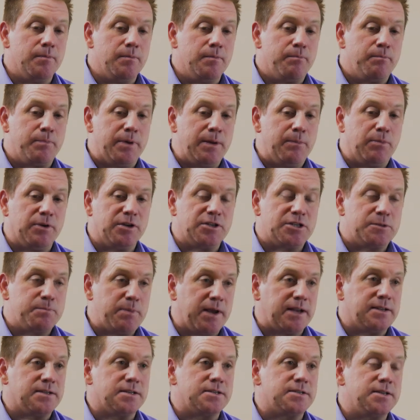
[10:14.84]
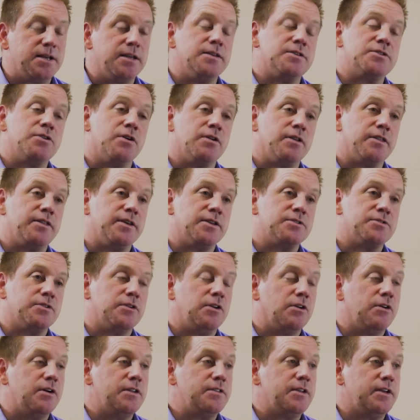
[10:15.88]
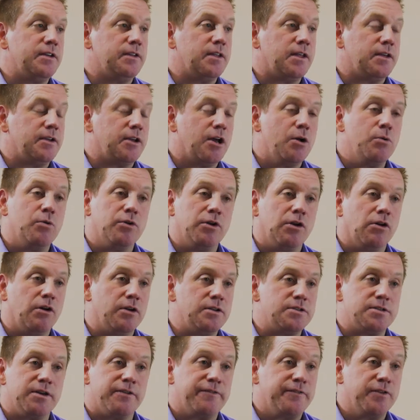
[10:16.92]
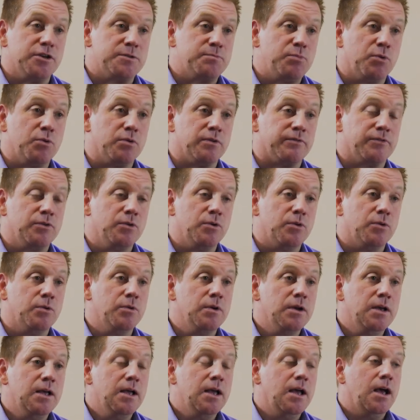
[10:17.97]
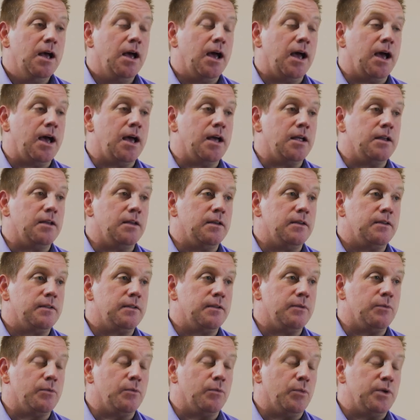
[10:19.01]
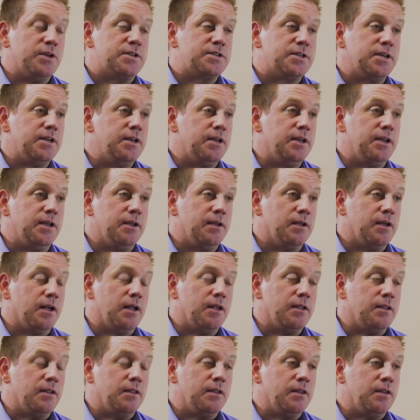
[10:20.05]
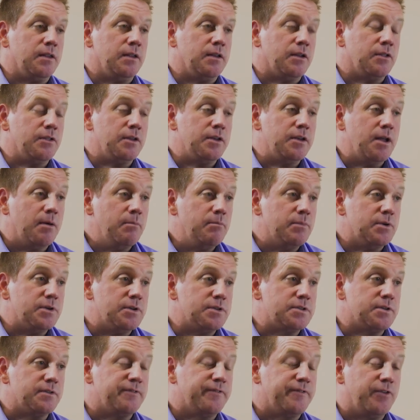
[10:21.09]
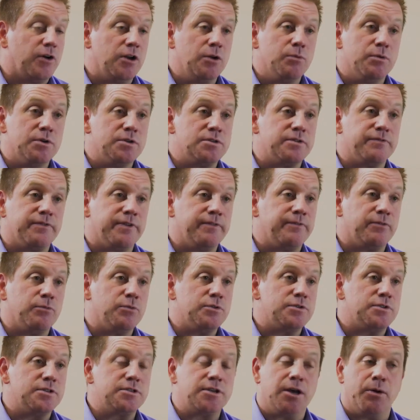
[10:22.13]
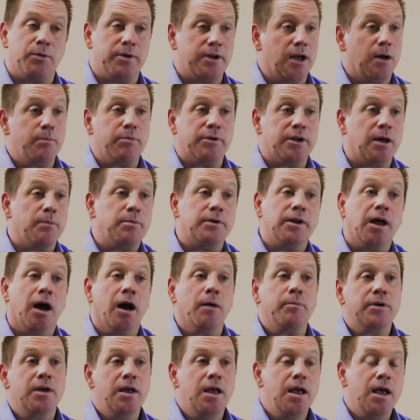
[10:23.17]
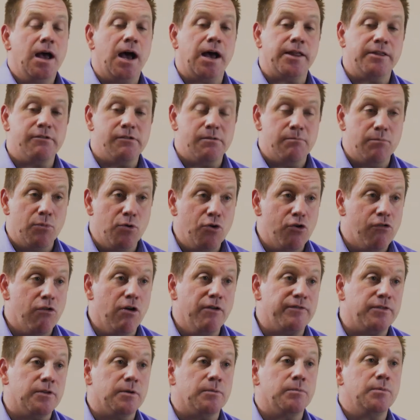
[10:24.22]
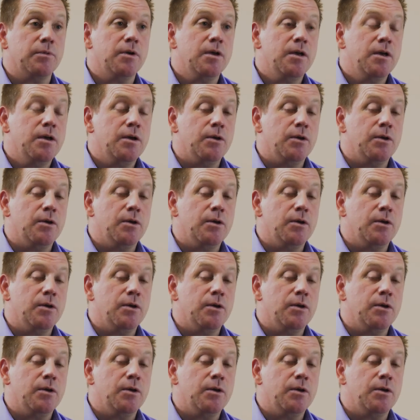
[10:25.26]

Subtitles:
People expect to see these kind of things online. They go online as their first port of call, and we see the numbers of followers of influencers going up and up and up, and there are more of them.